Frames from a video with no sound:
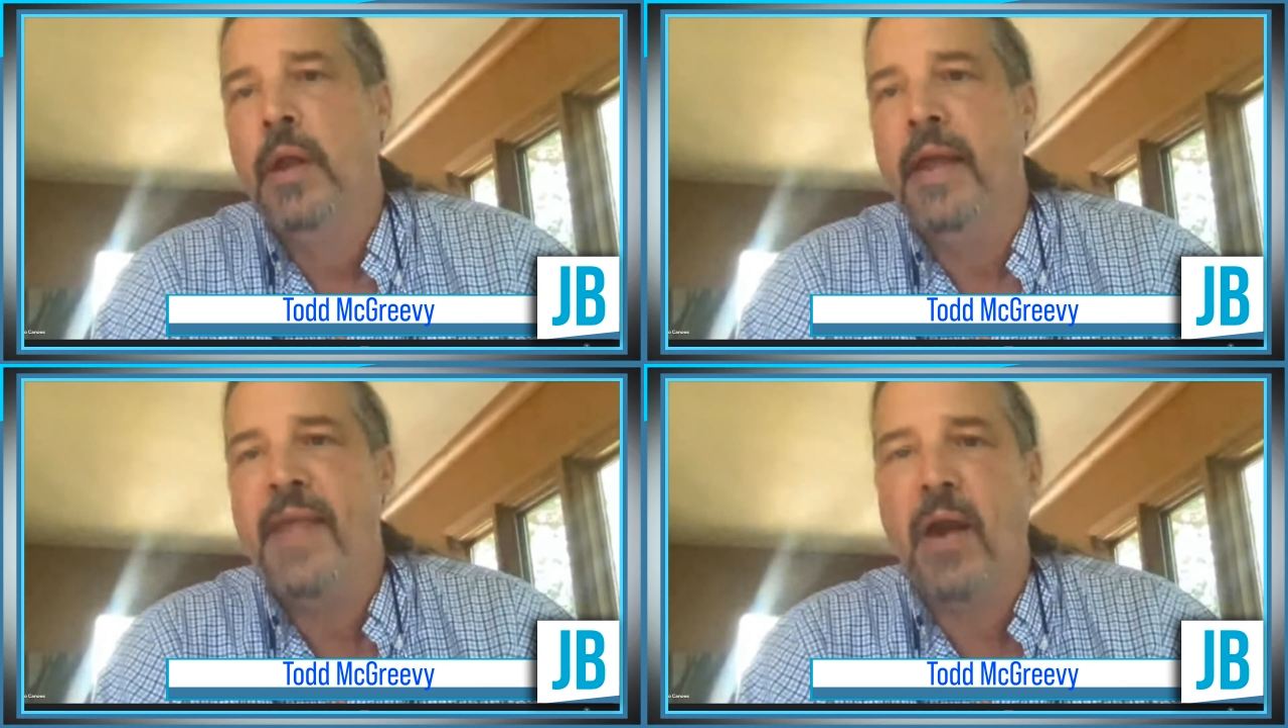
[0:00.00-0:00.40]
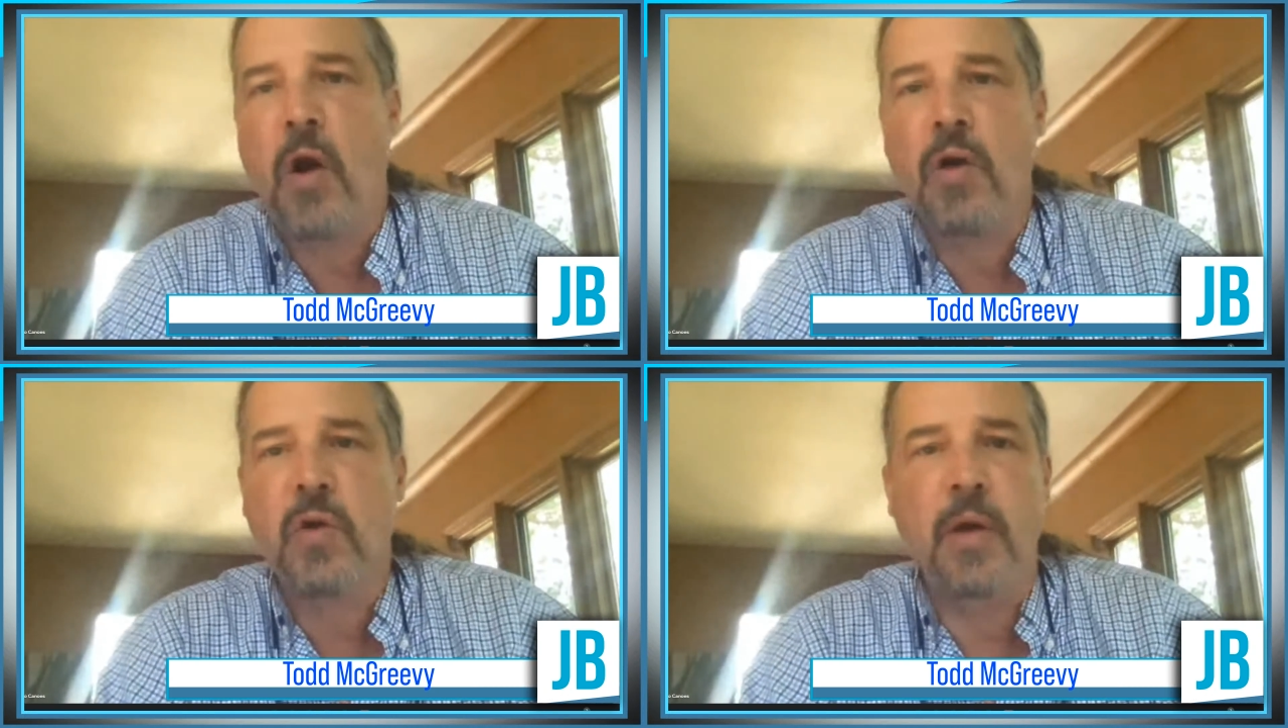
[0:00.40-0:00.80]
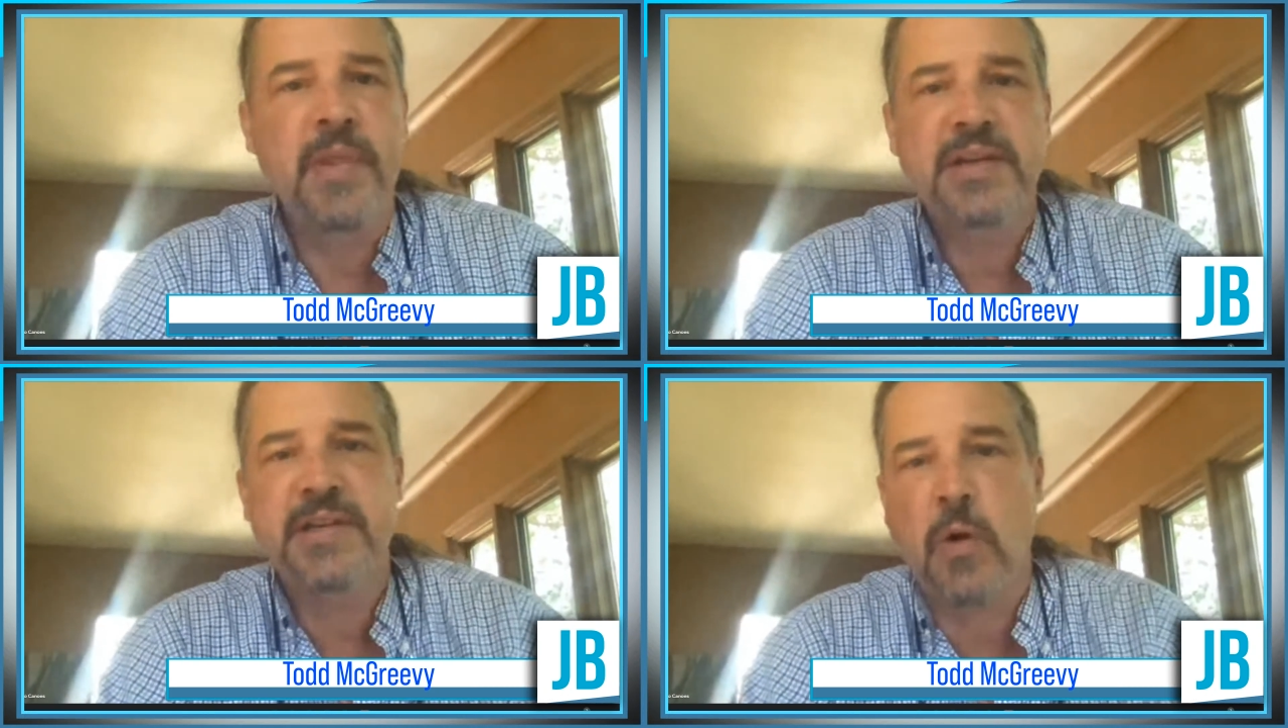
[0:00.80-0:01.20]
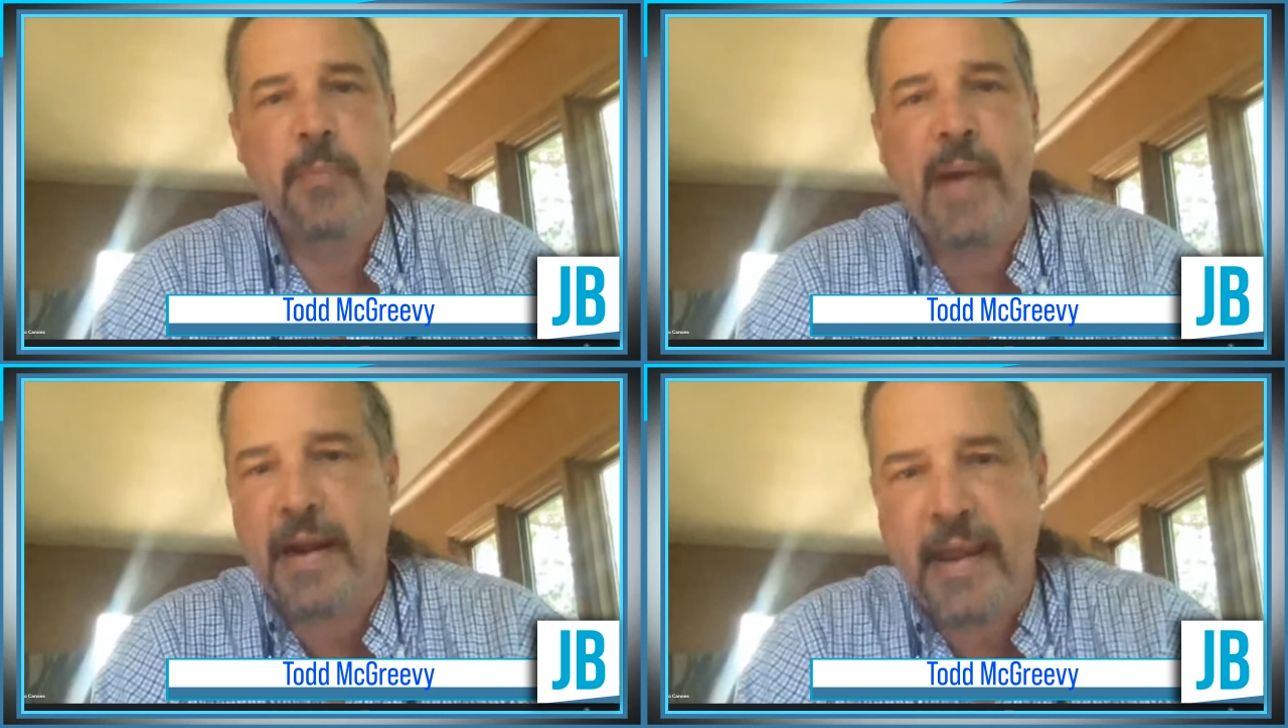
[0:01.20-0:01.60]
in that article, I mean, this is going
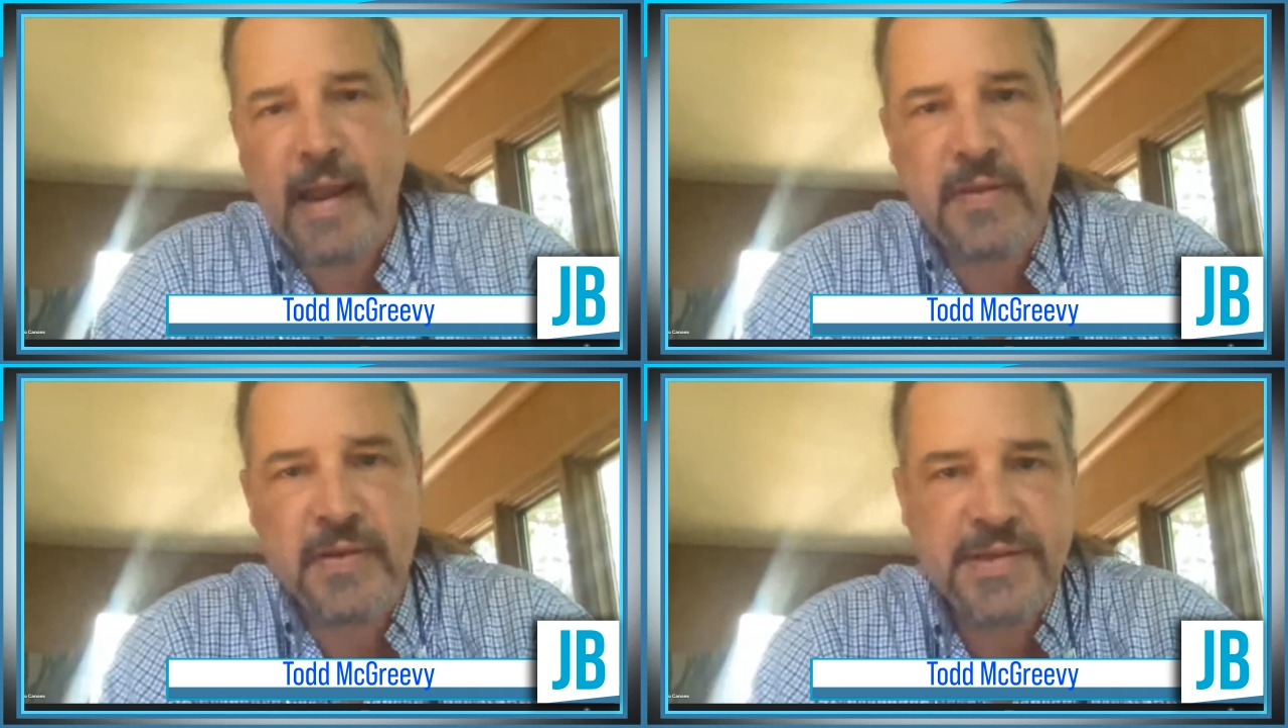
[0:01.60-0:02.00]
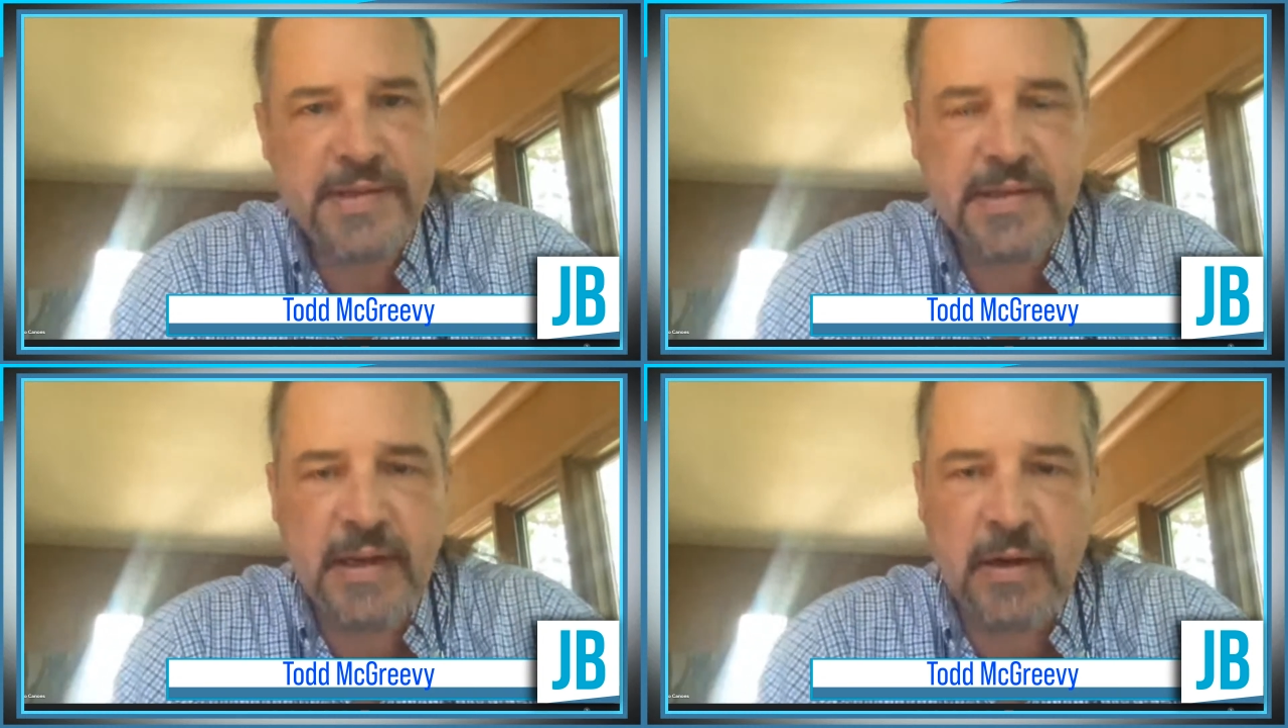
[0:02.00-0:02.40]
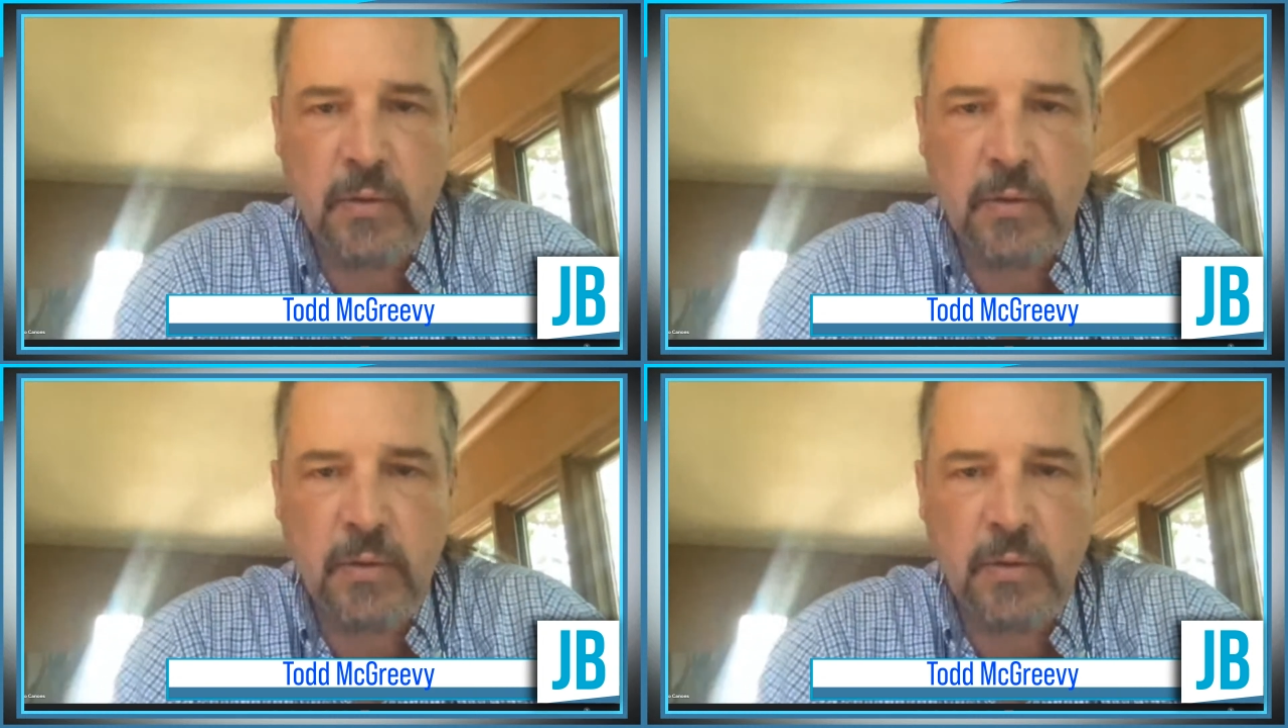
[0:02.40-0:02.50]
back. Heck, this is